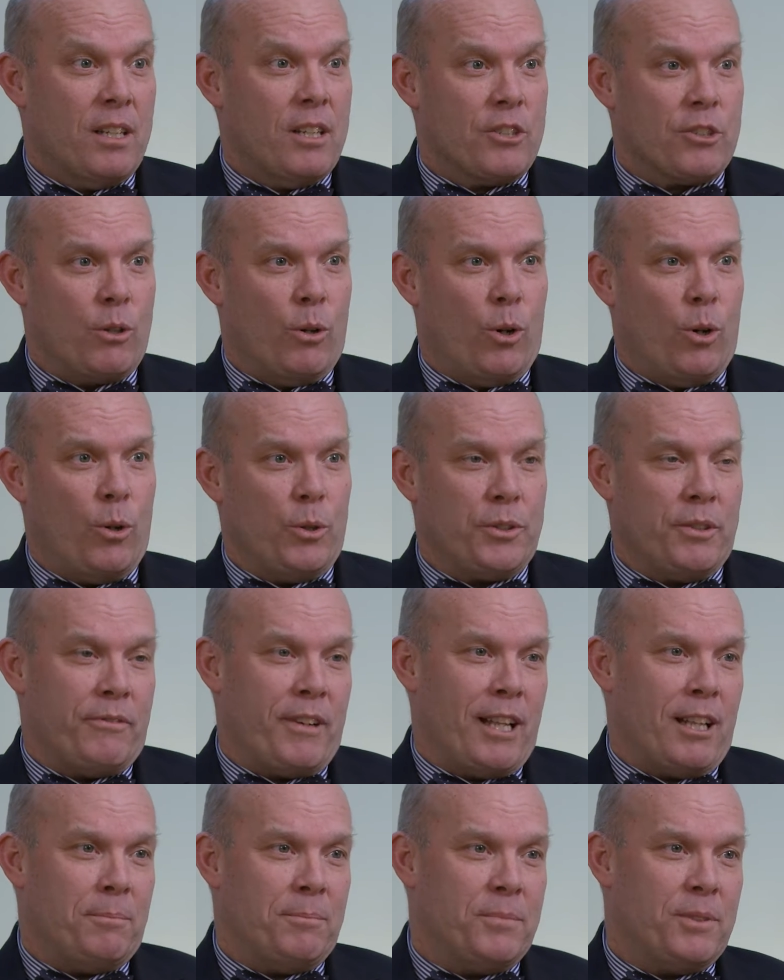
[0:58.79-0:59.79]
So a hole
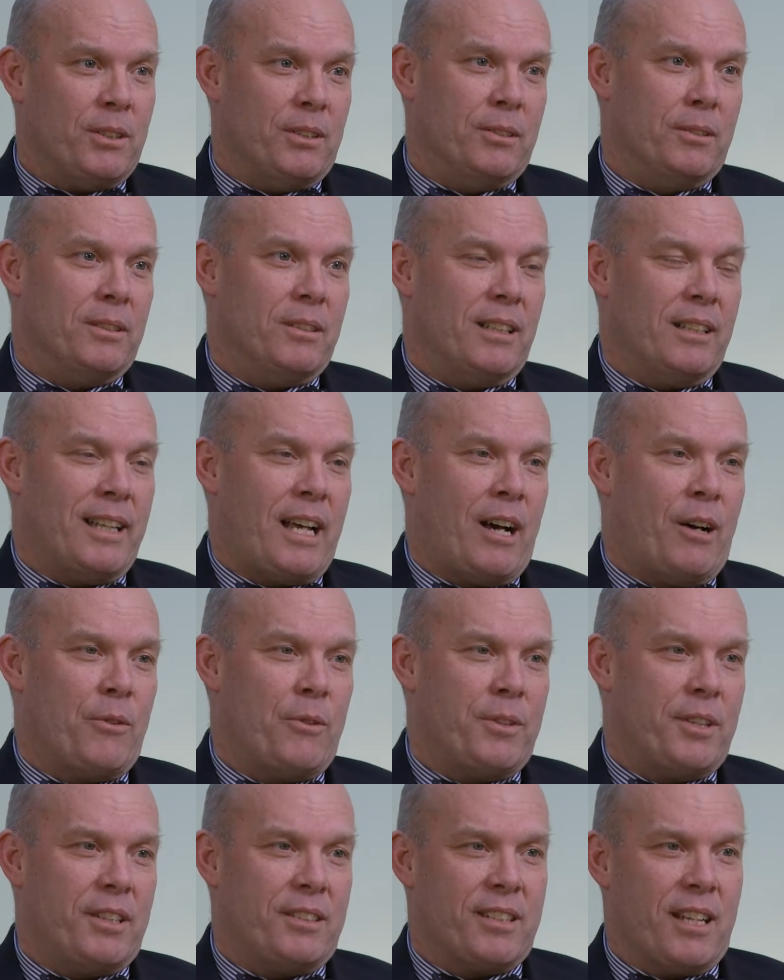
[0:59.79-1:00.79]
developed to
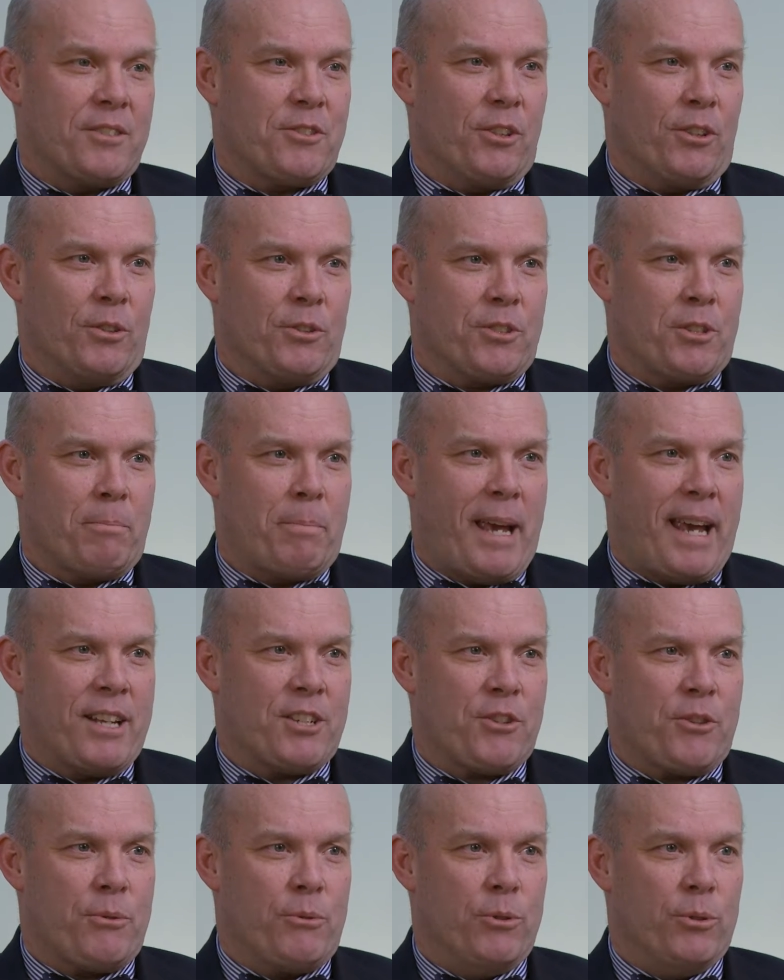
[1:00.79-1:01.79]
allow the testicles to
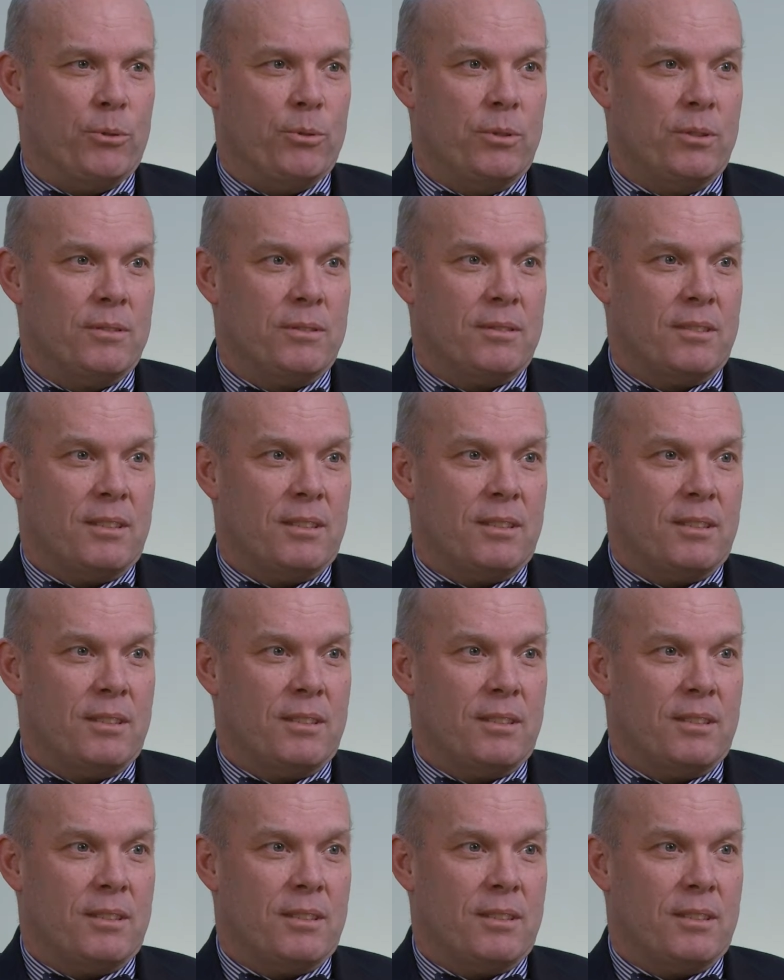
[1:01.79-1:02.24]
pass through.